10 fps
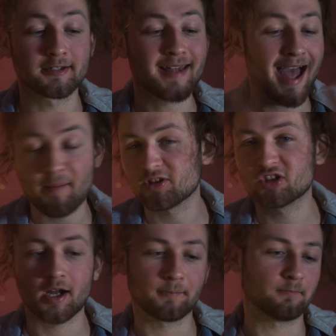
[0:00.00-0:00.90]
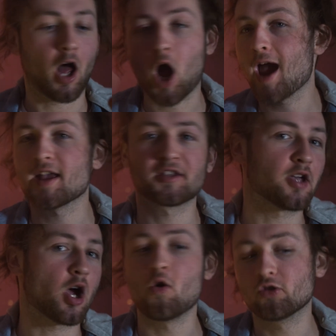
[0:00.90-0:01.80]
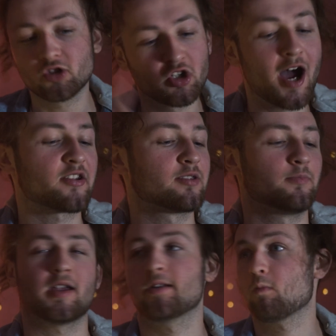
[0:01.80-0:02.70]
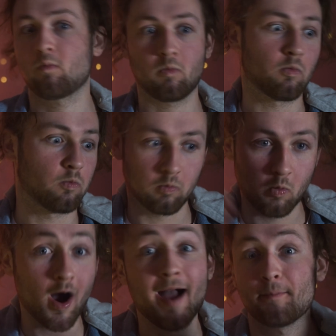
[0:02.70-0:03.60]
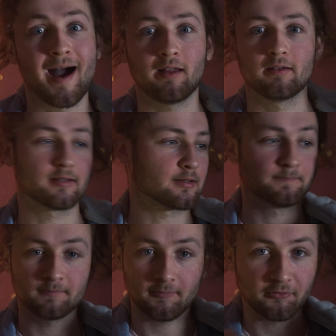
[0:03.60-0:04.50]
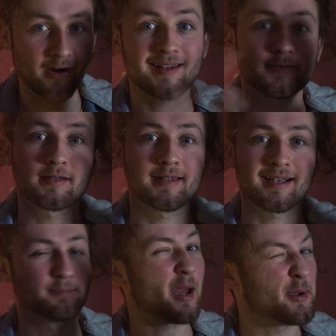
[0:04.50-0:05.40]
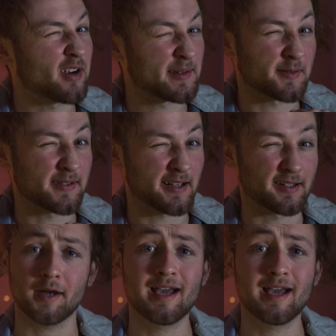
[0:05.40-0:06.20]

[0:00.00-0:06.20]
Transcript: such as aperture, ISO, shutter speed, white balance, frames per second, maybe frames per second.